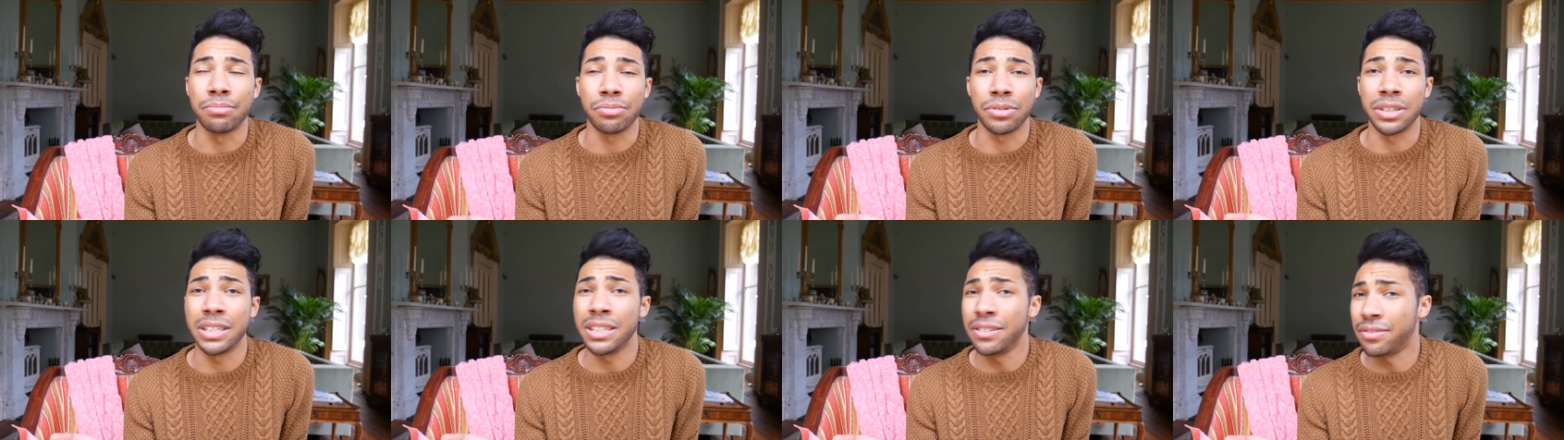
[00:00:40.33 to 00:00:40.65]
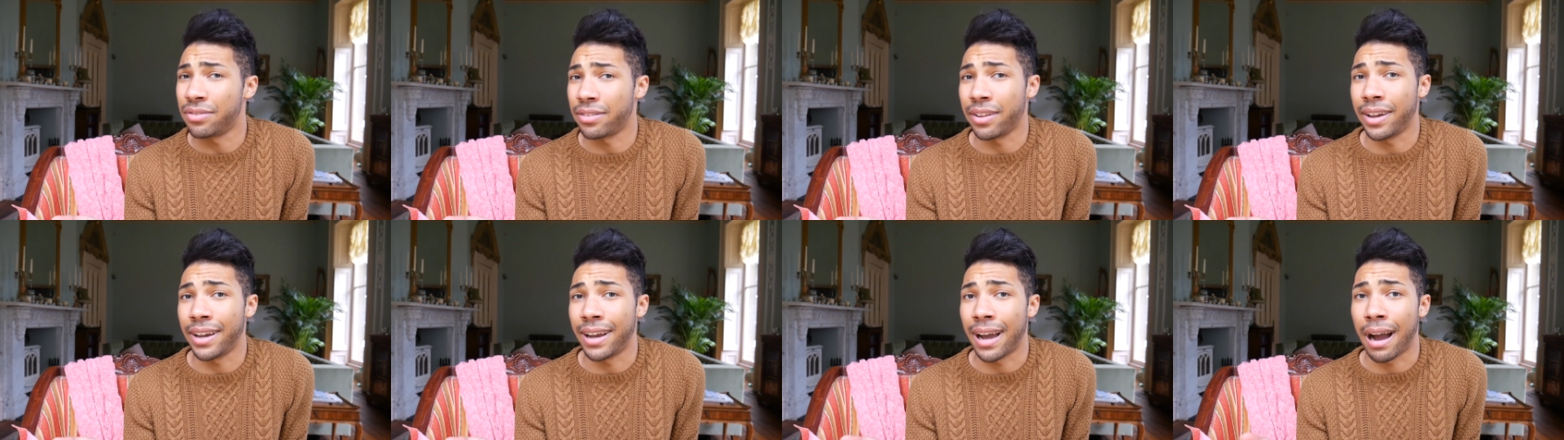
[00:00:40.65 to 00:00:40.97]

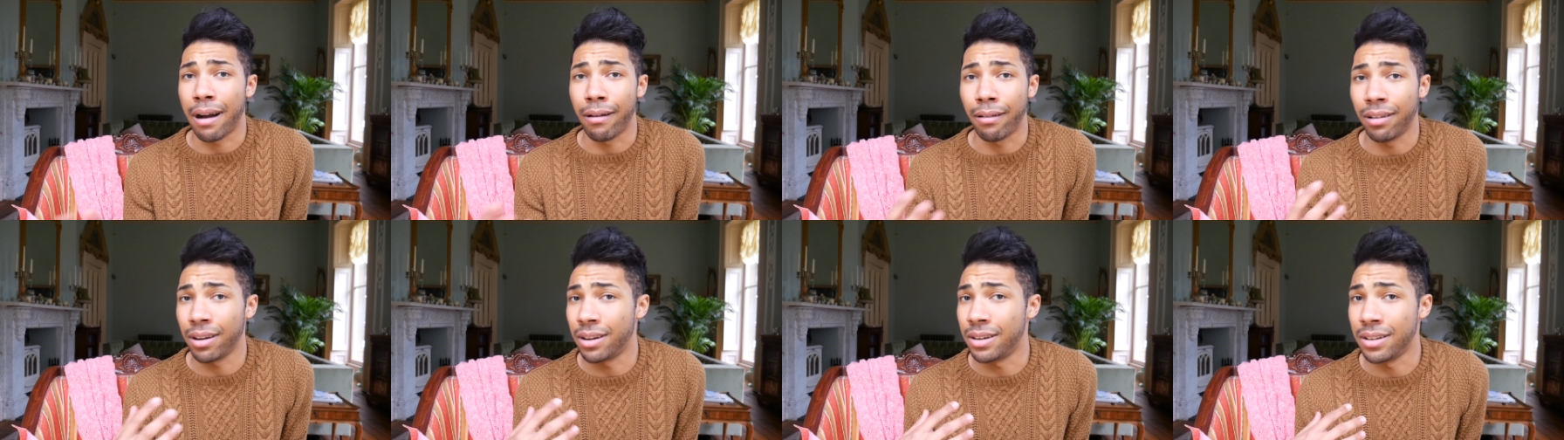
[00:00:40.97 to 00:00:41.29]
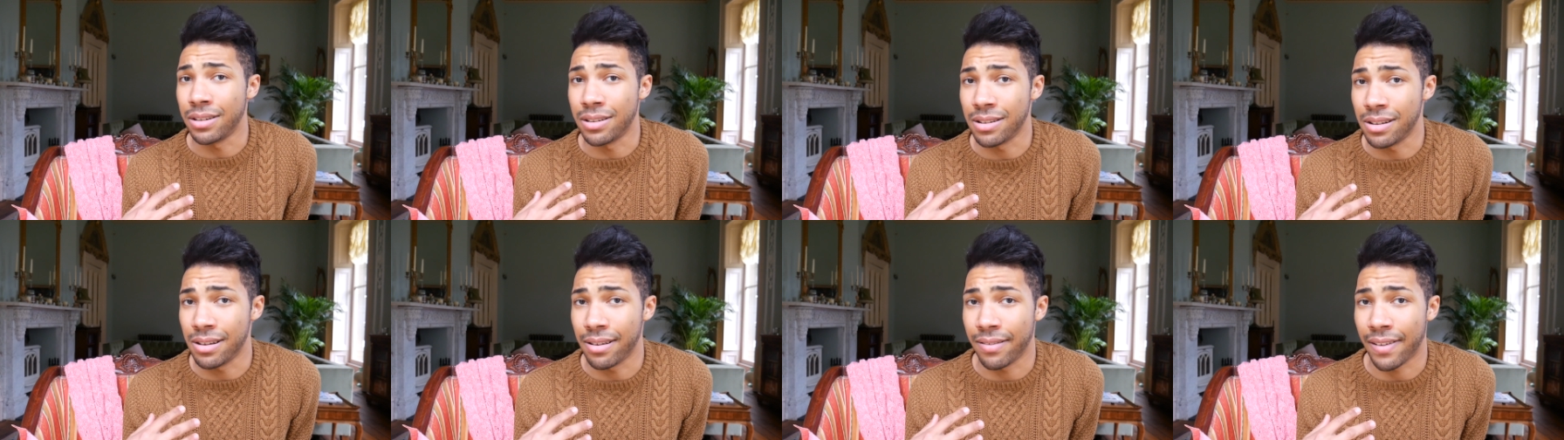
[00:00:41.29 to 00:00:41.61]
briefly how I
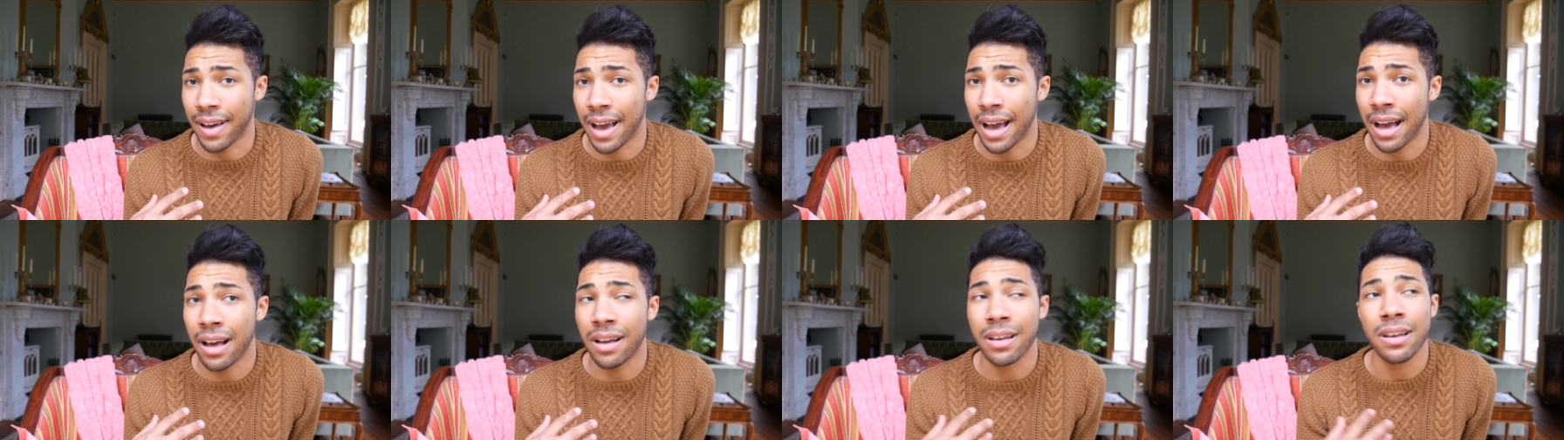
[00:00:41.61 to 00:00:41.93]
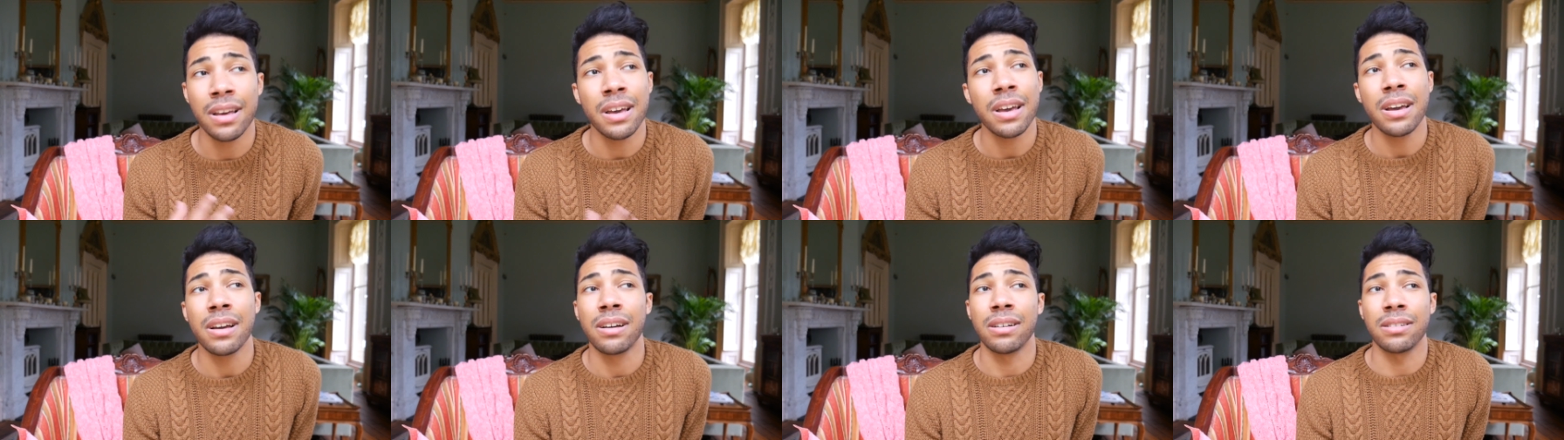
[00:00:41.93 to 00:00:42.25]
could do that.
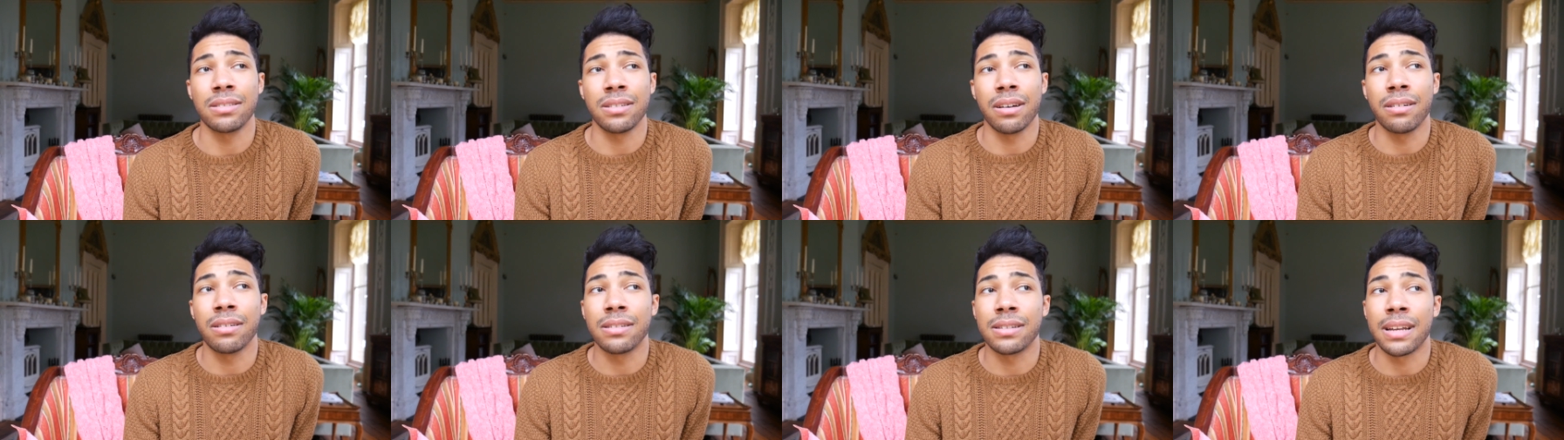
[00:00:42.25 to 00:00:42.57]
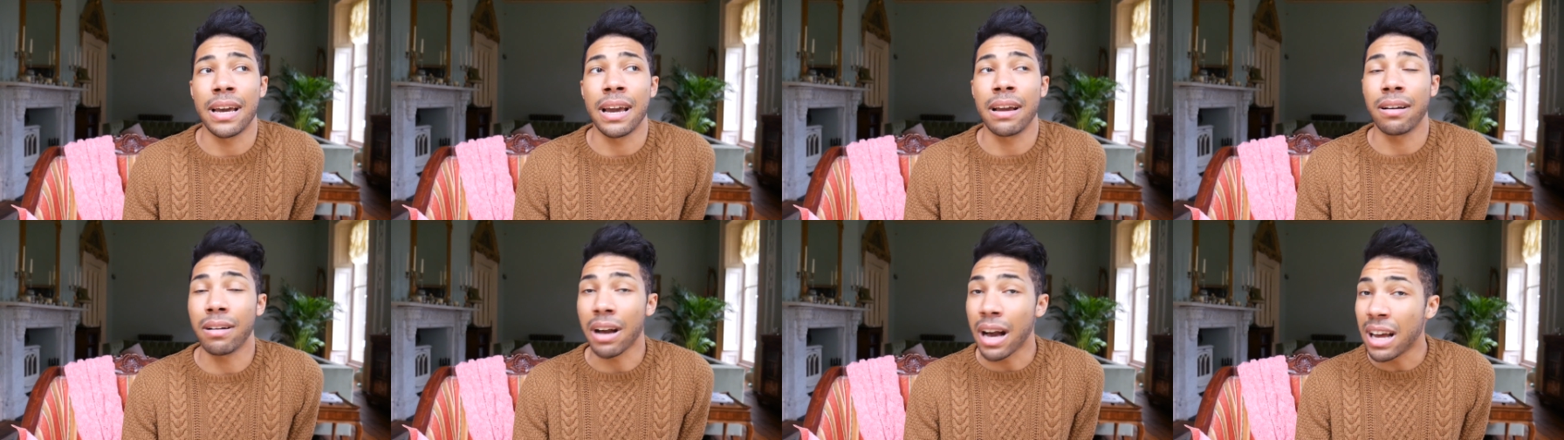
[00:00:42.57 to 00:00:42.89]
So I was
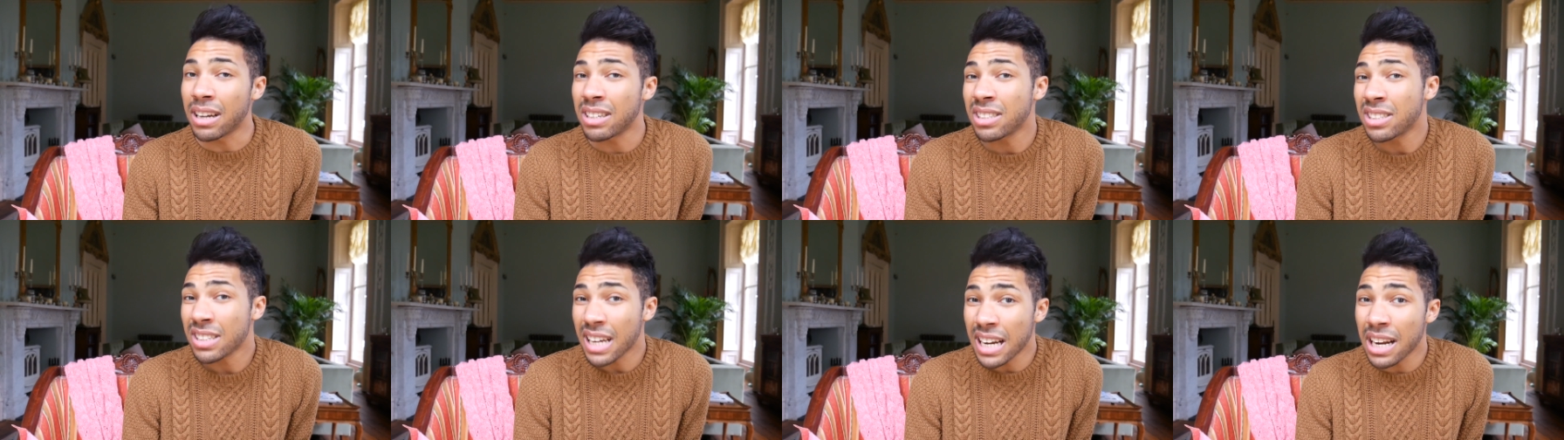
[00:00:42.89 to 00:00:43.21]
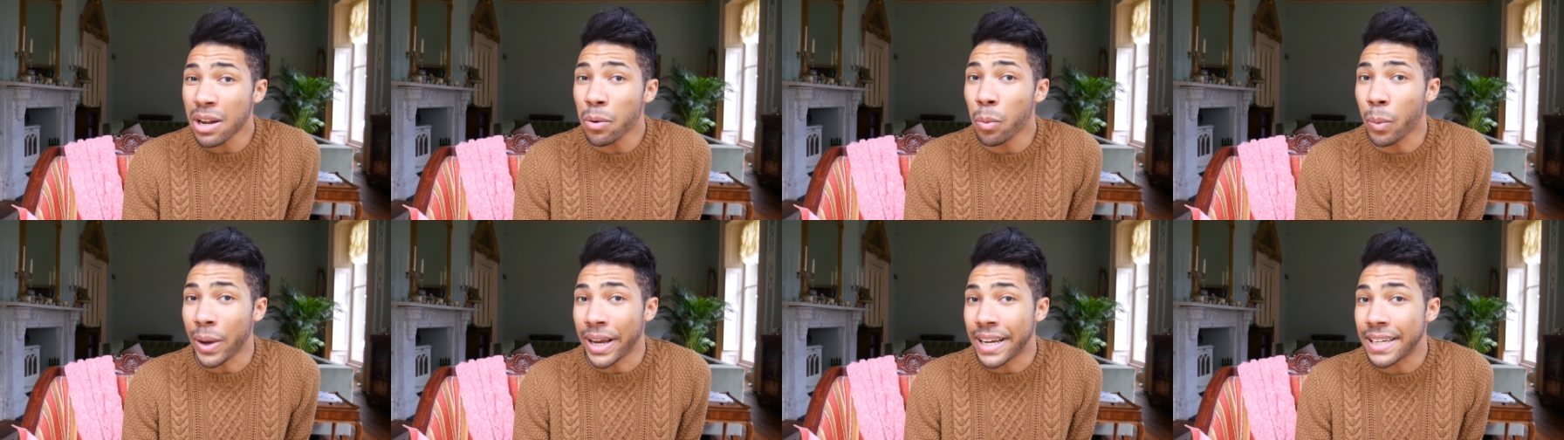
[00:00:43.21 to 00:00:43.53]
like, I just
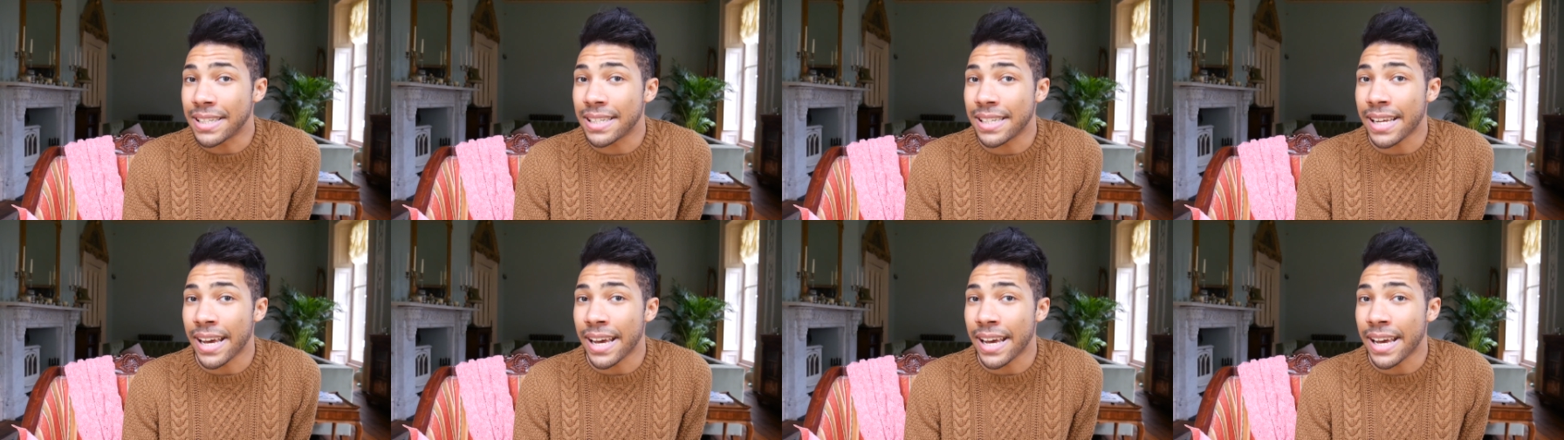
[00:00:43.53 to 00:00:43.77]
kind of winged